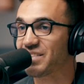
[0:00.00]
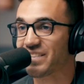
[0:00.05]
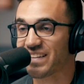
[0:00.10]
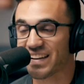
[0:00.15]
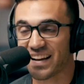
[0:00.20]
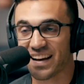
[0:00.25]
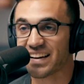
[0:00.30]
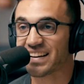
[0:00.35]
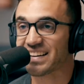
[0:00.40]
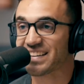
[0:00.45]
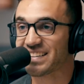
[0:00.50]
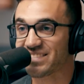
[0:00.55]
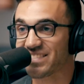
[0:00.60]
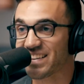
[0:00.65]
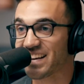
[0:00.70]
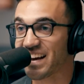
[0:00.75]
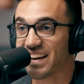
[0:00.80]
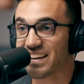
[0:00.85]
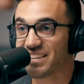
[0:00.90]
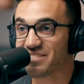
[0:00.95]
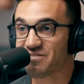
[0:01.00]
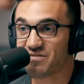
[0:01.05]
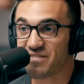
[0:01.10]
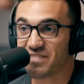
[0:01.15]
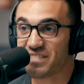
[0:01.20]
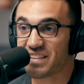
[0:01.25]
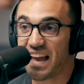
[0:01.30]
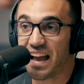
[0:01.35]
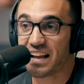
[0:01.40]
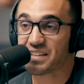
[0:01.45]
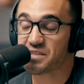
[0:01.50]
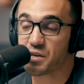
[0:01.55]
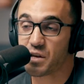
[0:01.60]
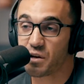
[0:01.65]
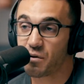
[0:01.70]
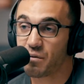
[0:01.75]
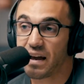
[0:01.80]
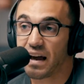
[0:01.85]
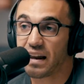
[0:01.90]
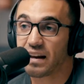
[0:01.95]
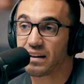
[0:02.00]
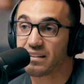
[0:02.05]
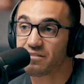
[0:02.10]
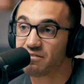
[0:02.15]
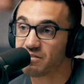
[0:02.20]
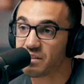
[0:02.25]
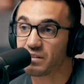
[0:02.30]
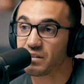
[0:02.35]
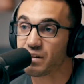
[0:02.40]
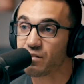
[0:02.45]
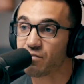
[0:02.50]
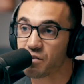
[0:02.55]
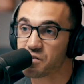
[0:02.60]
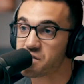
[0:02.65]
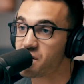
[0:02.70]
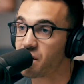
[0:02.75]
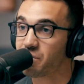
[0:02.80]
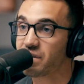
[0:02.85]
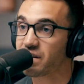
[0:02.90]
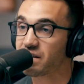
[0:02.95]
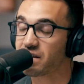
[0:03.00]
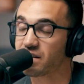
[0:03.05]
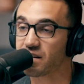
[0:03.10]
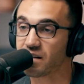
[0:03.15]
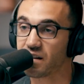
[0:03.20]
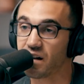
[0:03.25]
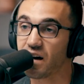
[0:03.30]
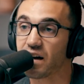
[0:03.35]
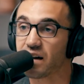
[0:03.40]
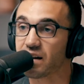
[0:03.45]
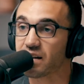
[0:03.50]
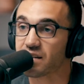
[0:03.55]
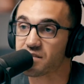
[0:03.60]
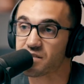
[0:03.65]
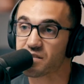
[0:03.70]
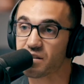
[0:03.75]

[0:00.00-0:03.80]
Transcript: We gotta, we gotta yeah. execute. We gotta deliver something to the client.